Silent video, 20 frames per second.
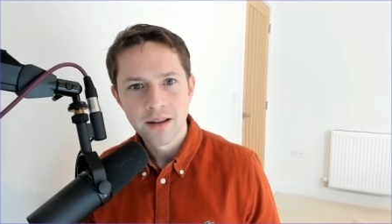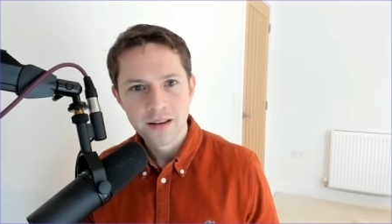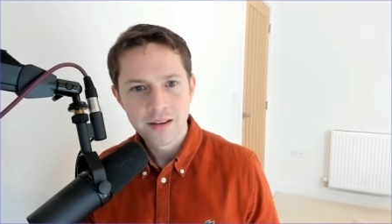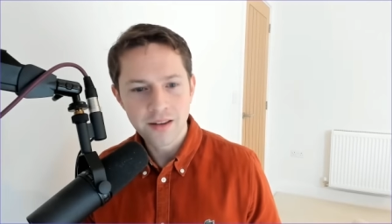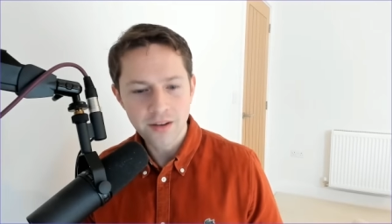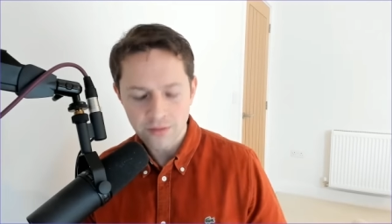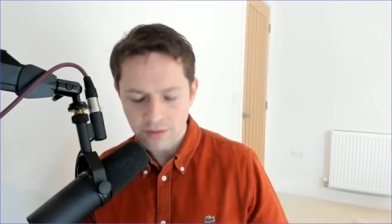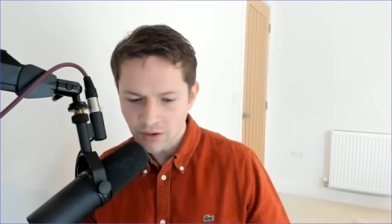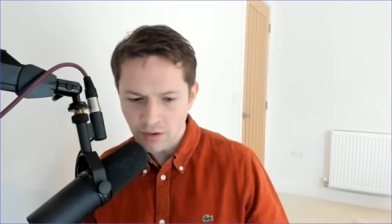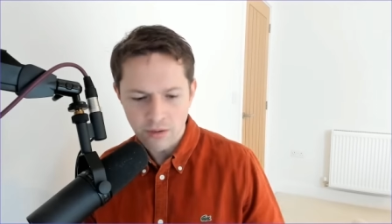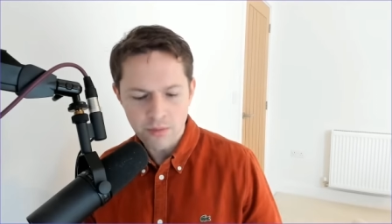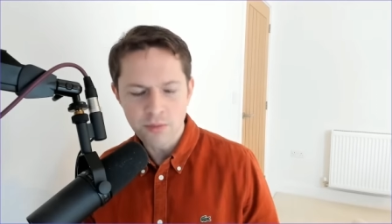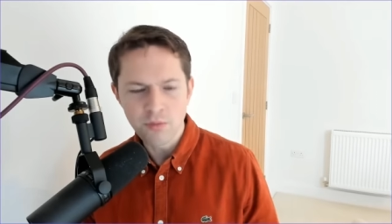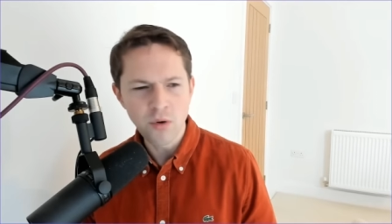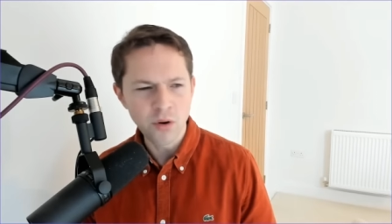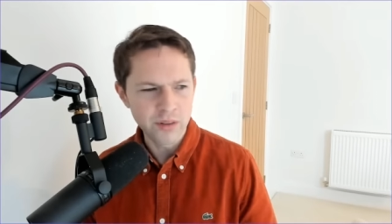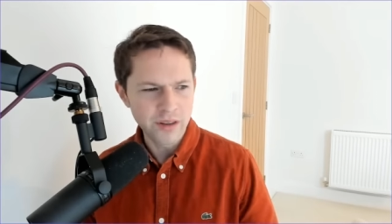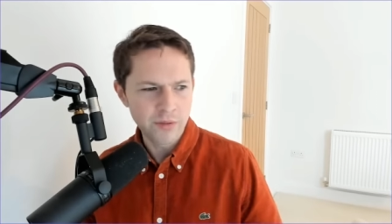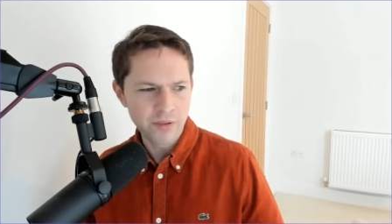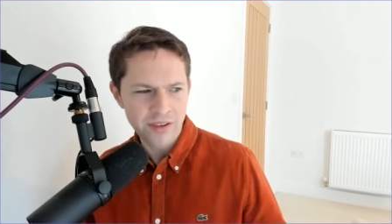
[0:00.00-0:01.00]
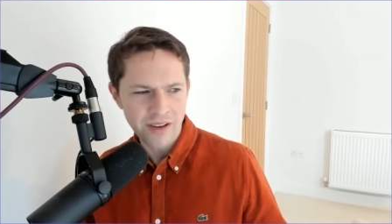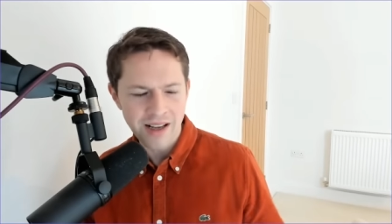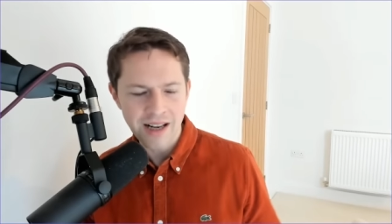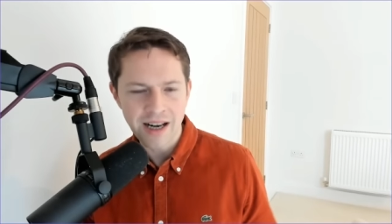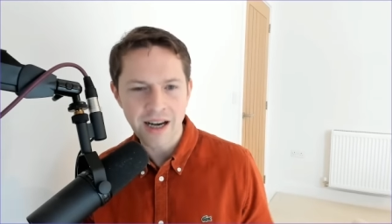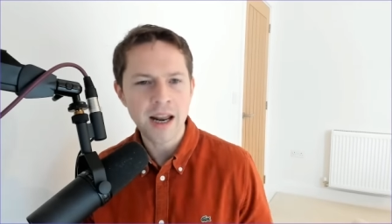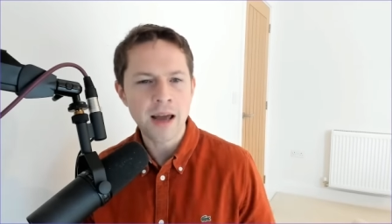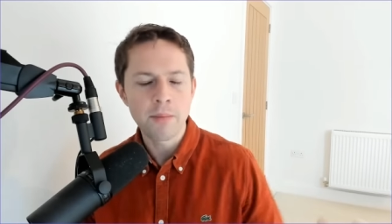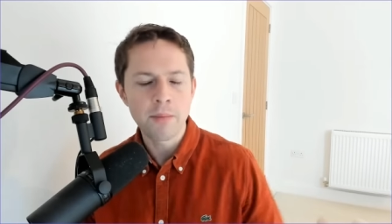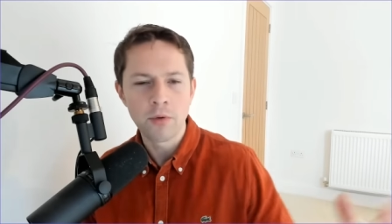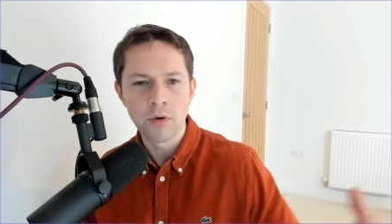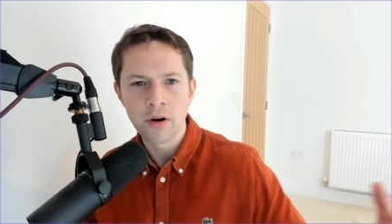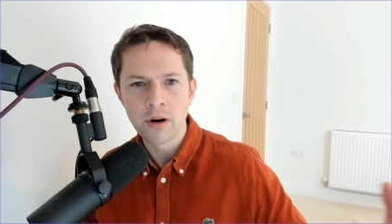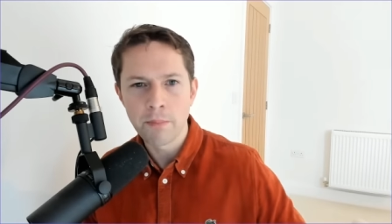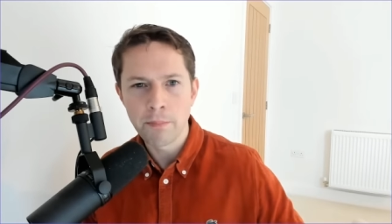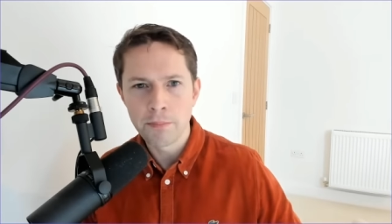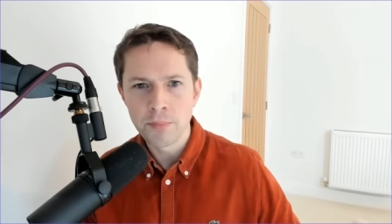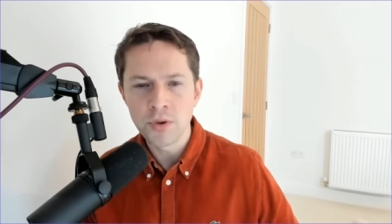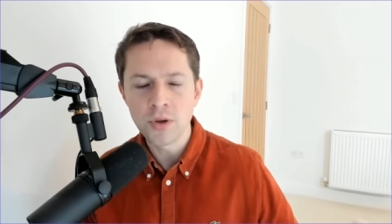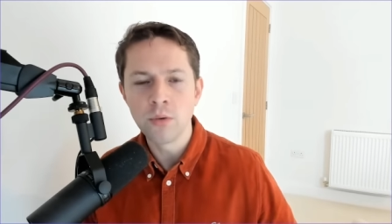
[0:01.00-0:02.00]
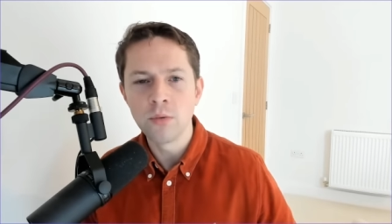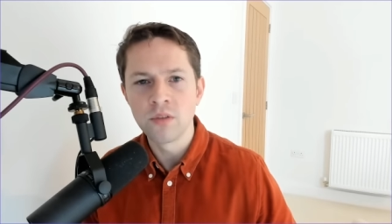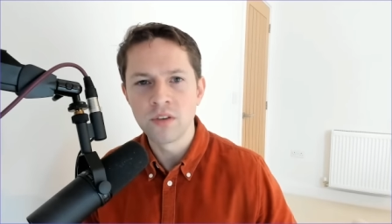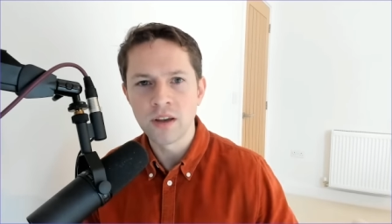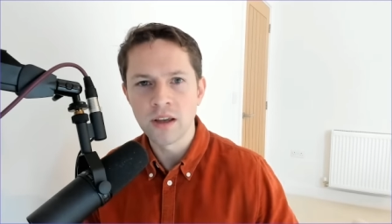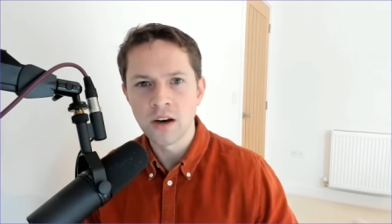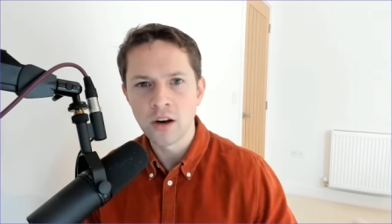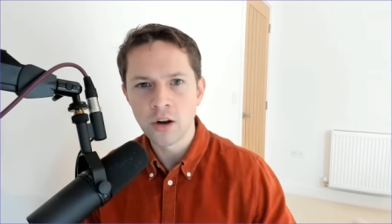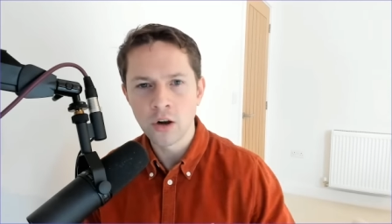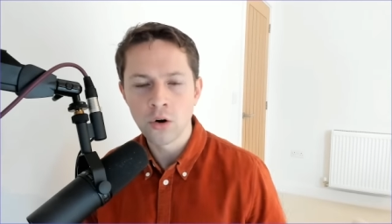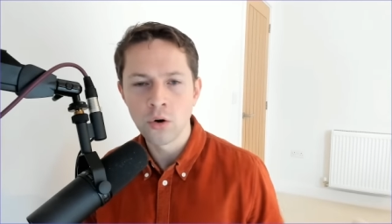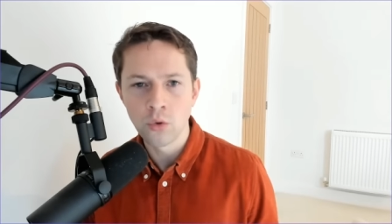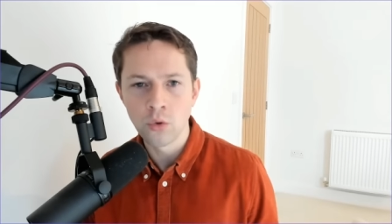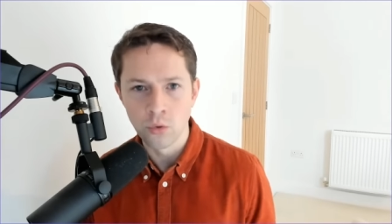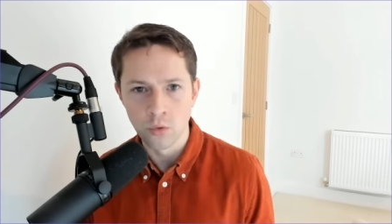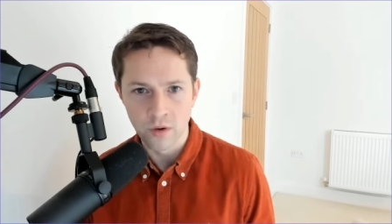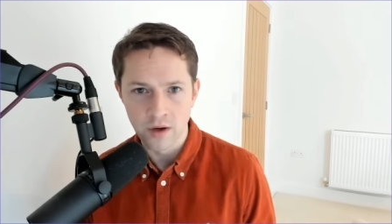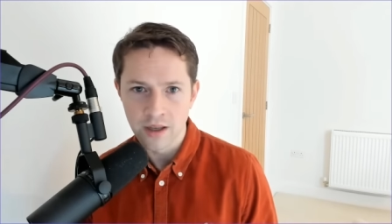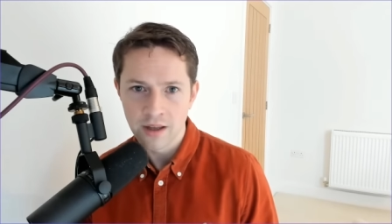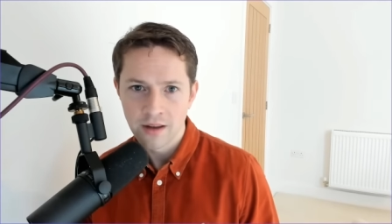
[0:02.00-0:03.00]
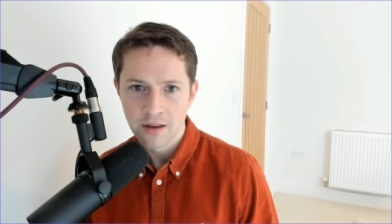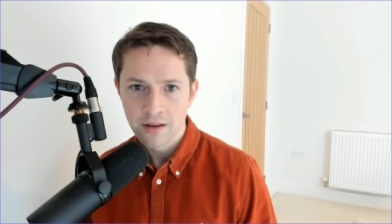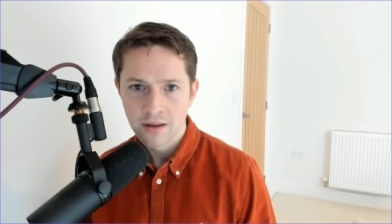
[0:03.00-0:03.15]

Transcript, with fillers: Don't get me wrong, there is a glamour and a beauty and a glory